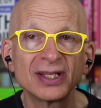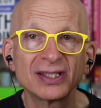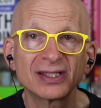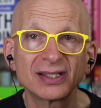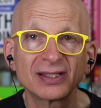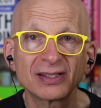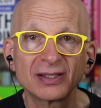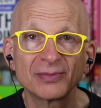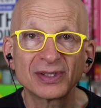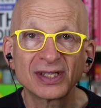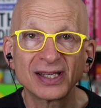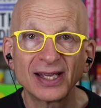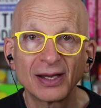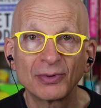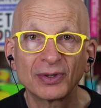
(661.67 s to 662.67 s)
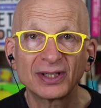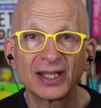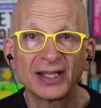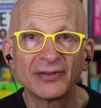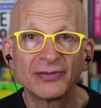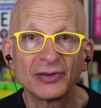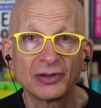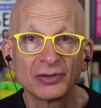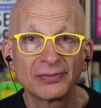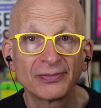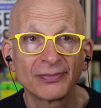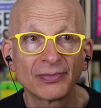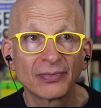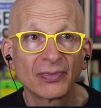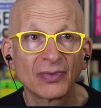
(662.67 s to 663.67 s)
systems and get what they give you,
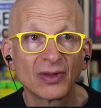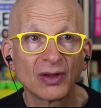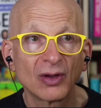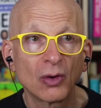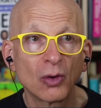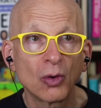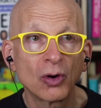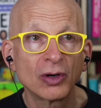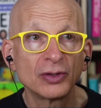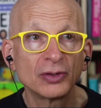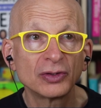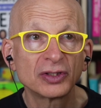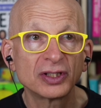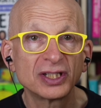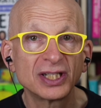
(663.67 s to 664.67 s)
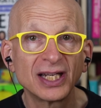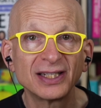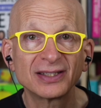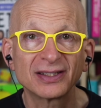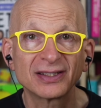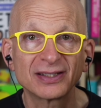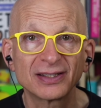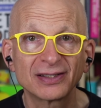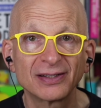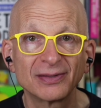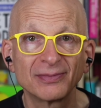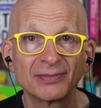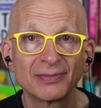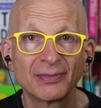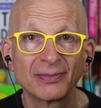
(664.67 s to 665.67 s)
or you should change the system.
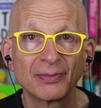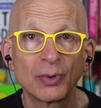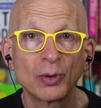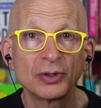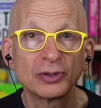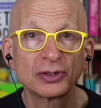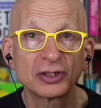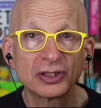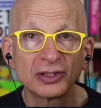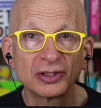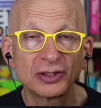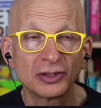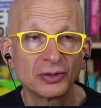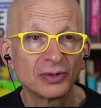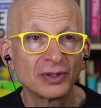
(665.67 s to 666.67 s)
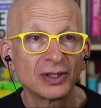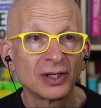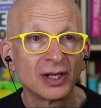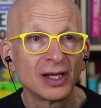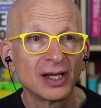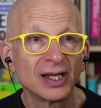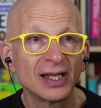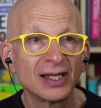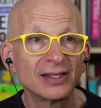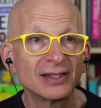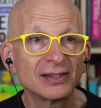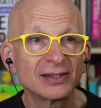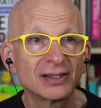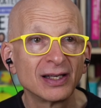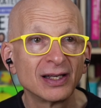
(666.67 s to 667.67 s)
But what you shouldn't do
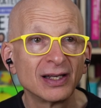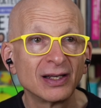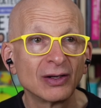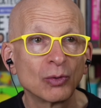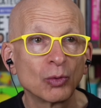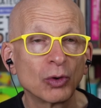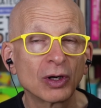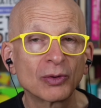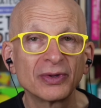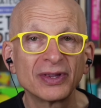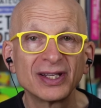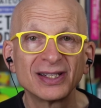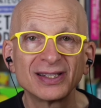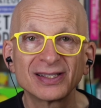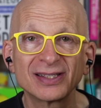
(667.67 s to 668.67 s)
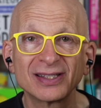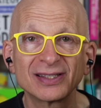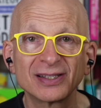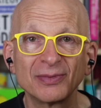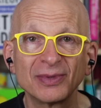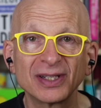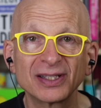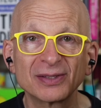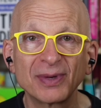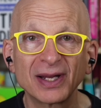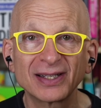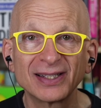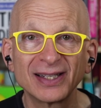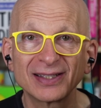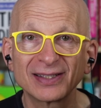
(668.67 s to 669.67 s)
is work within the system and expect
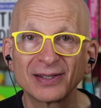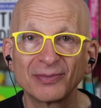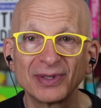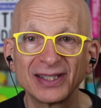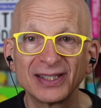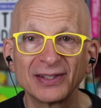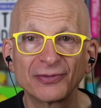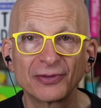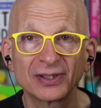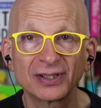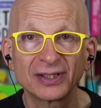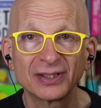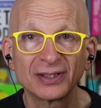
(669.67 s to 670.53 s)
to get something different.